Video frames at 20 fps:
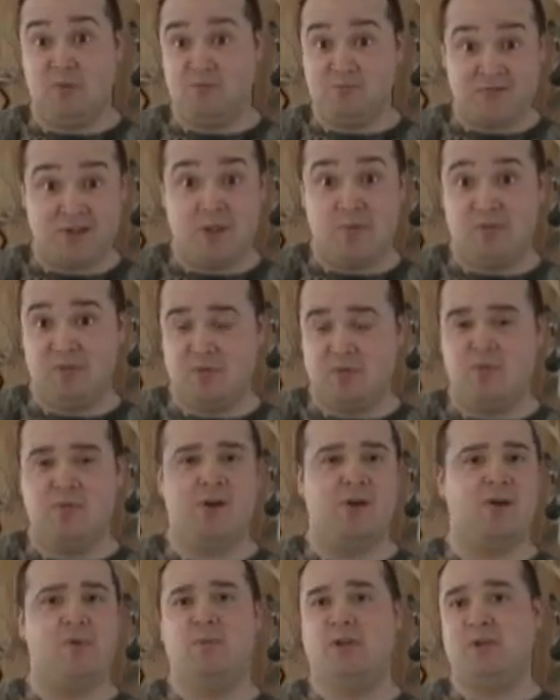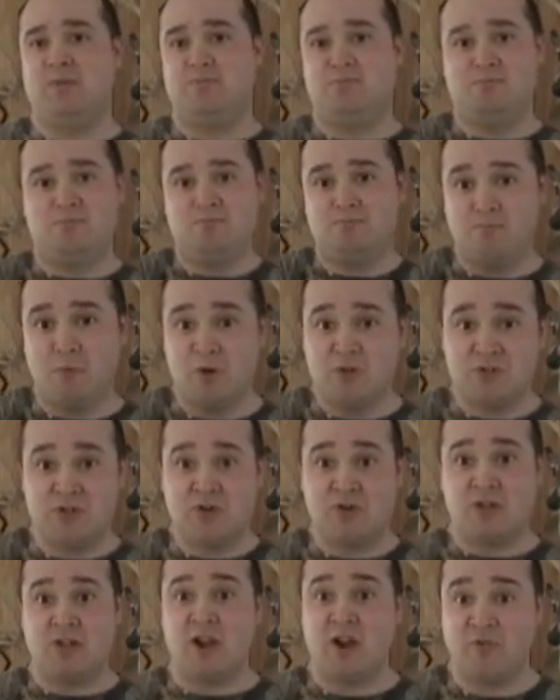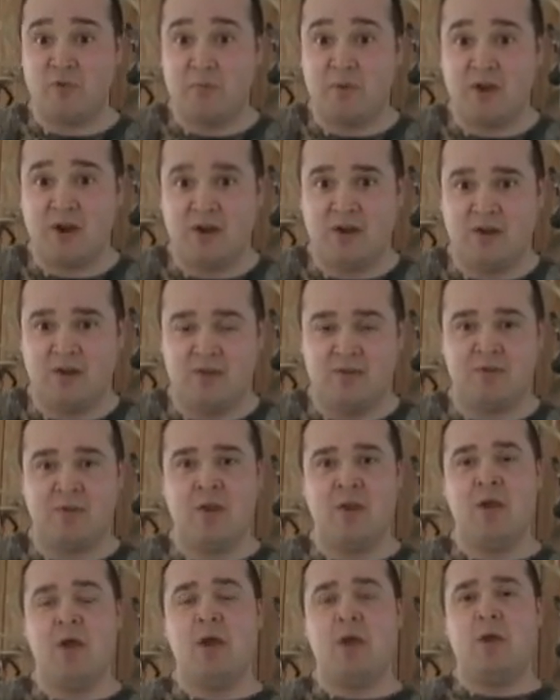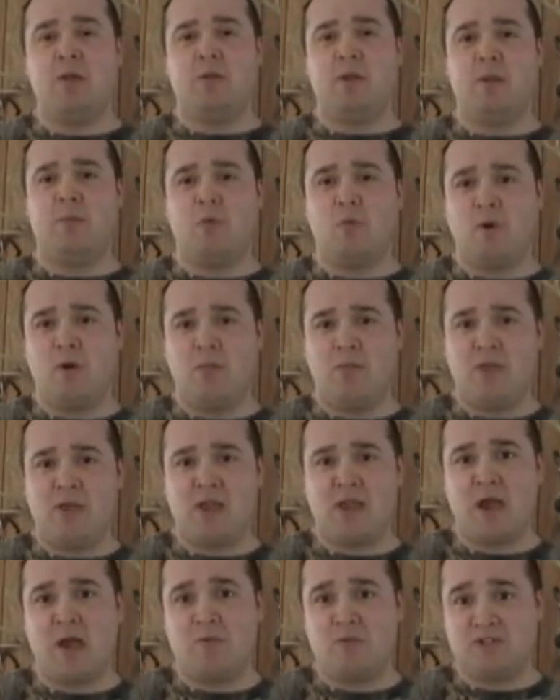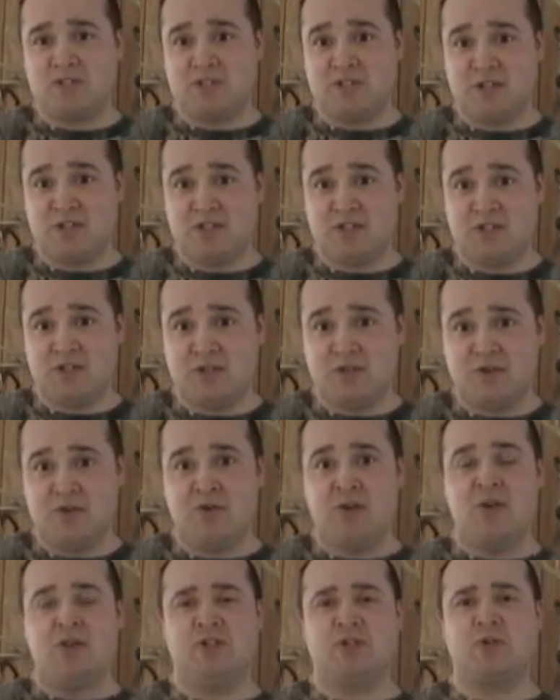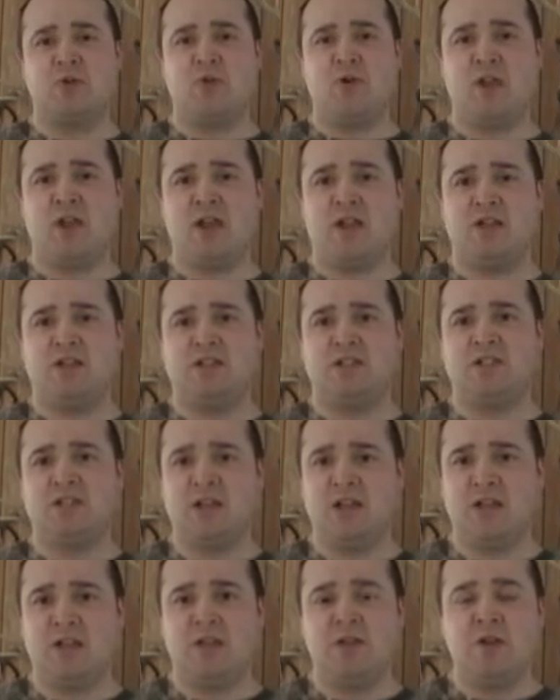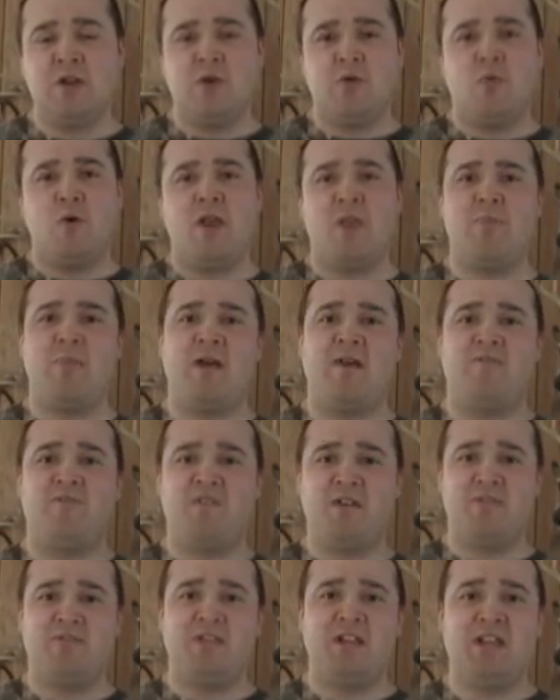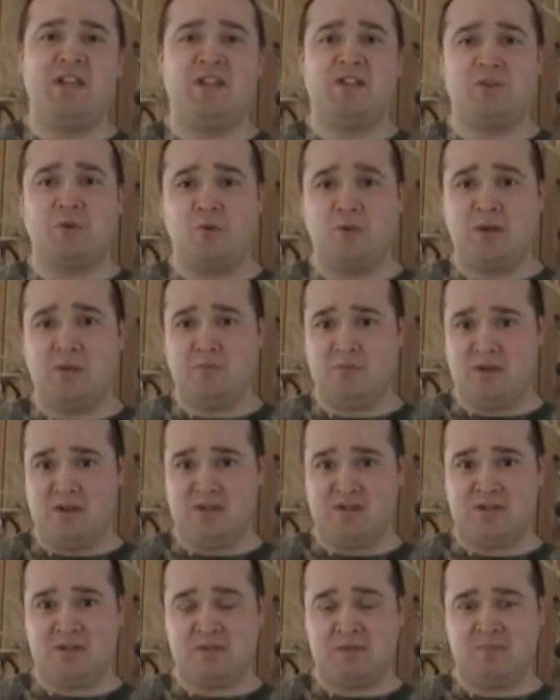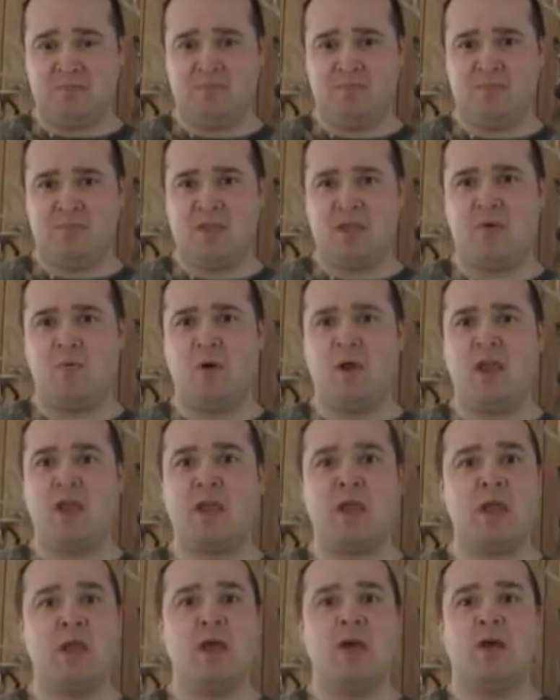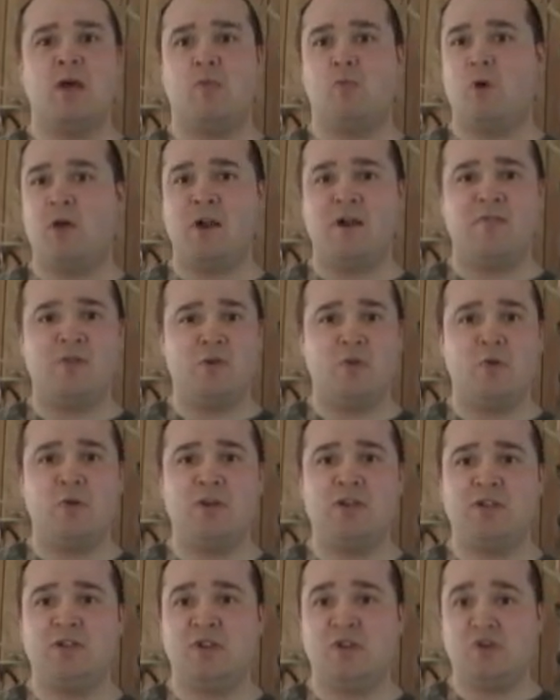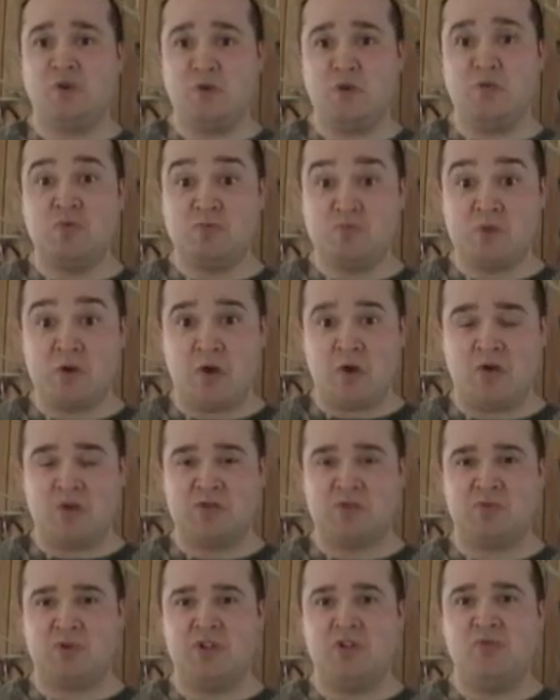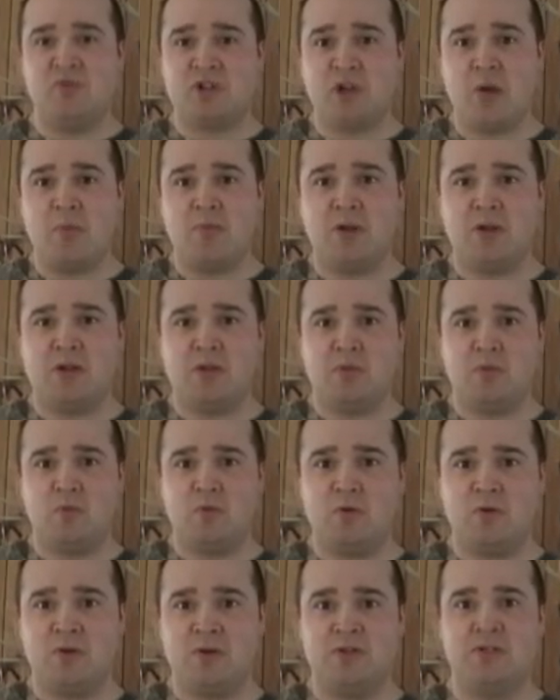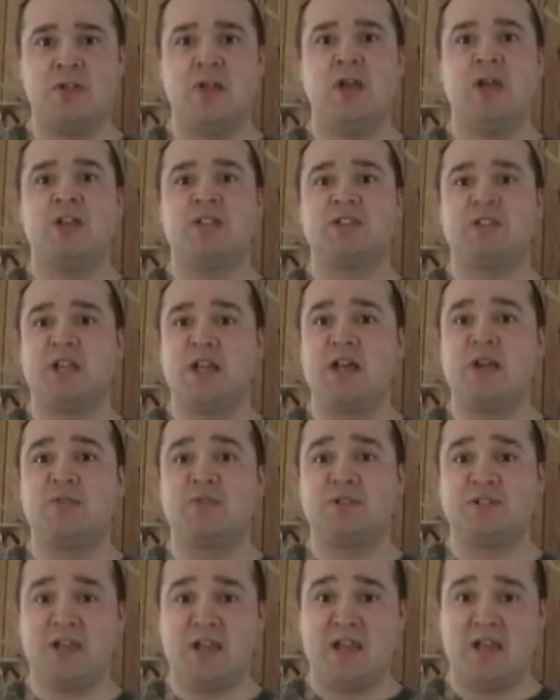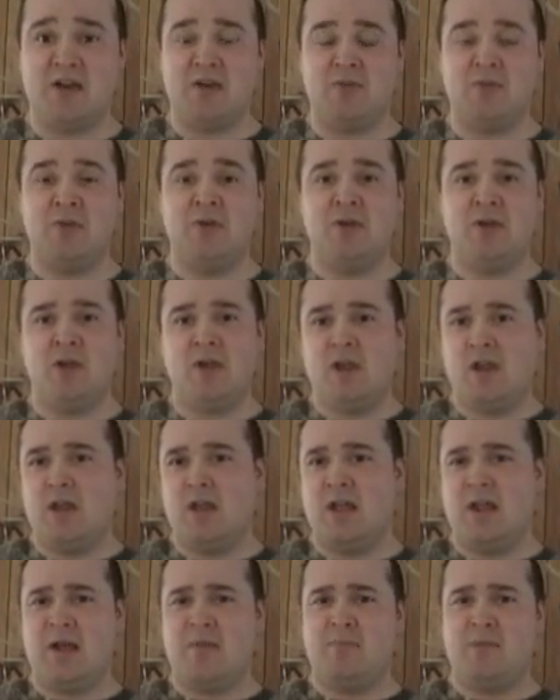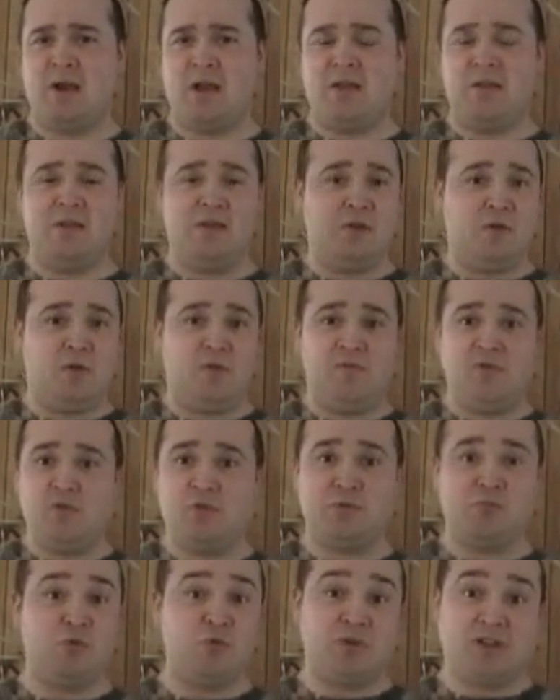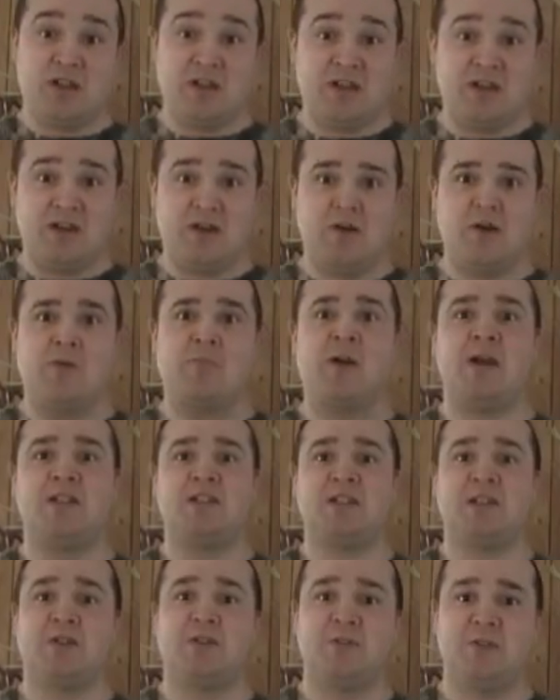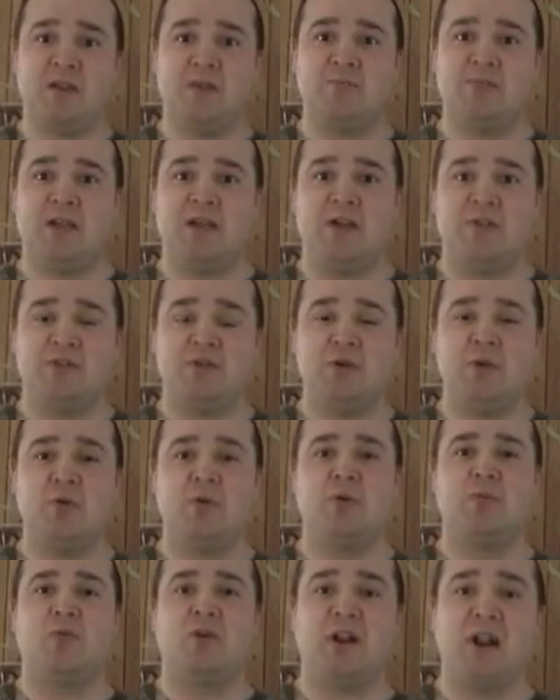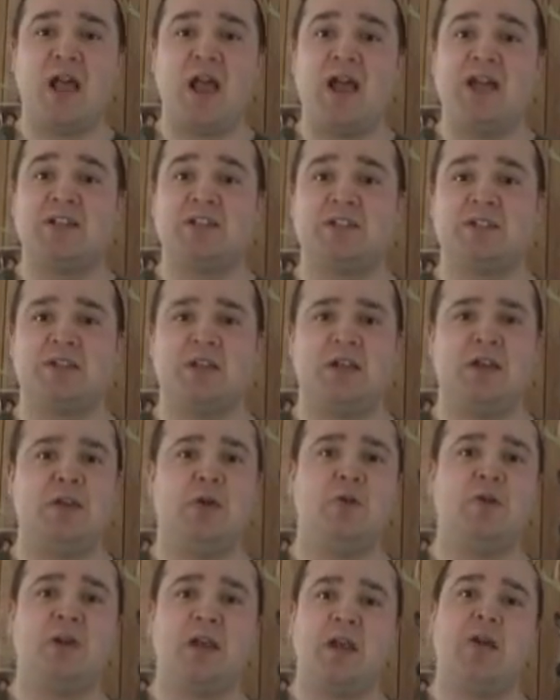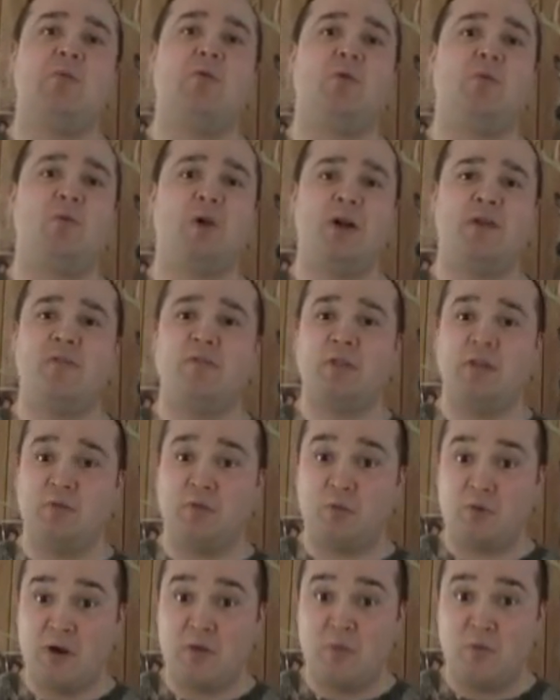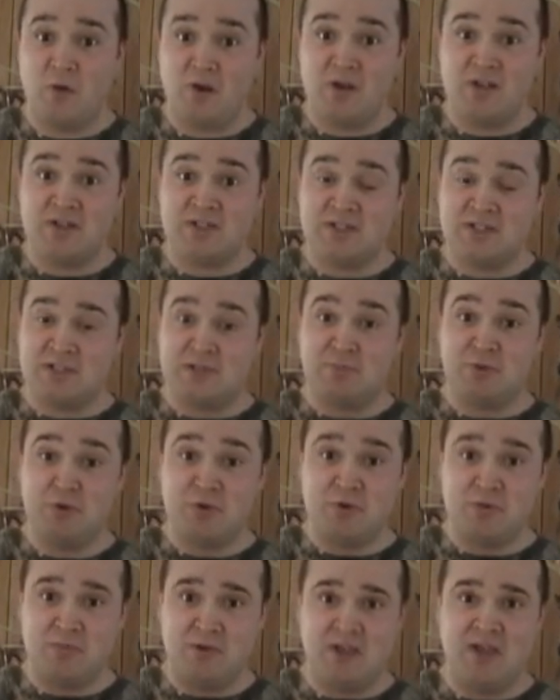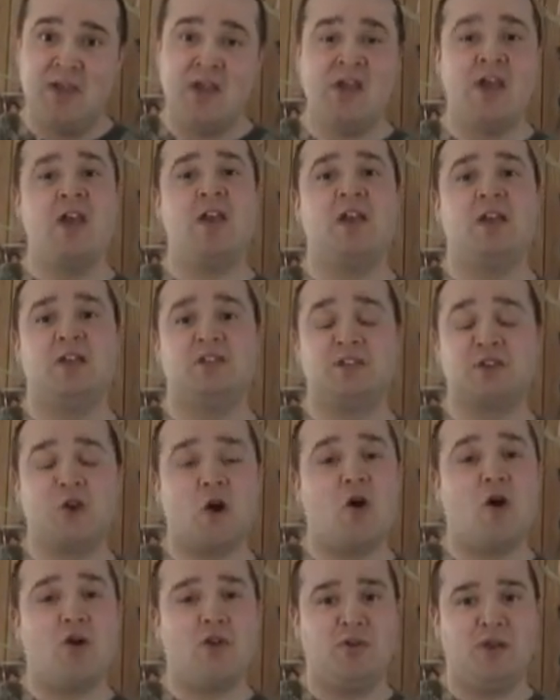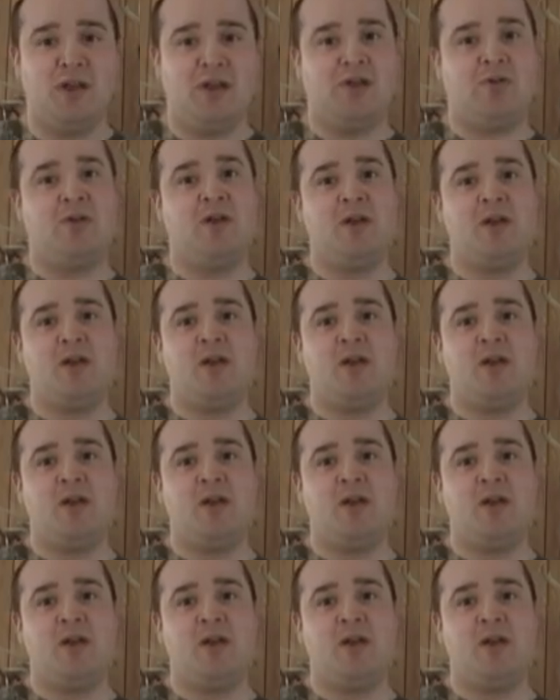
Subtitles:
coming through there. I mean, most generally everybody does. Number one thing I would suggest you do is go ahead and sit, wait about 15 to 20 minutes. That way, whatever noise you caused when you was coming into the woods settles down. And that might, if you spooked any deer, it might settle them down too and relax and say, okay, well, whatever the threat was that spooked me is gone now.